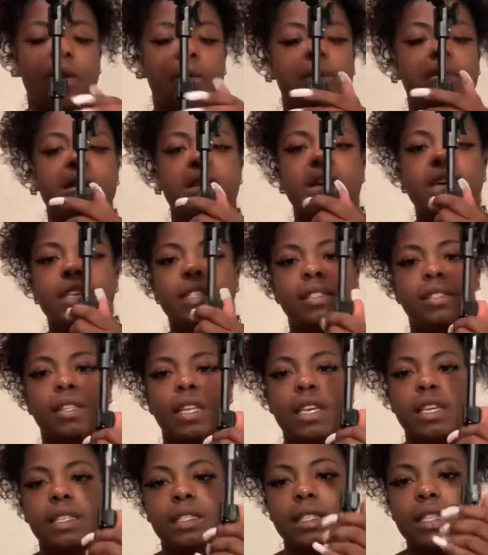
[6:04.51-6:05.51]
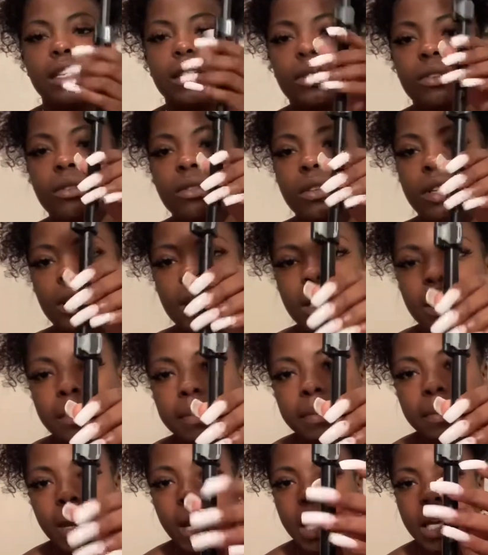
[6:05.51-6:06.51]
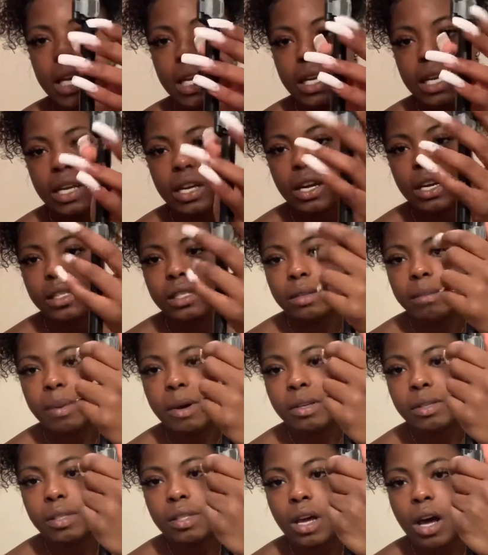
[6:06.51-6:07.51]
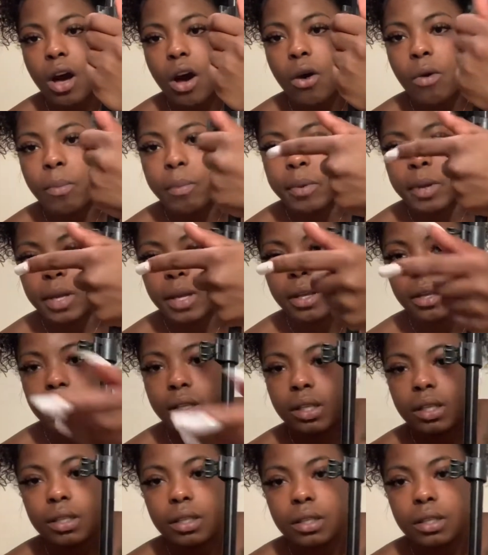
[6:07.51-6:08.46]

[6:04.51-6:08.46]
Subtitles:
Because these little clips right here are supposed to open.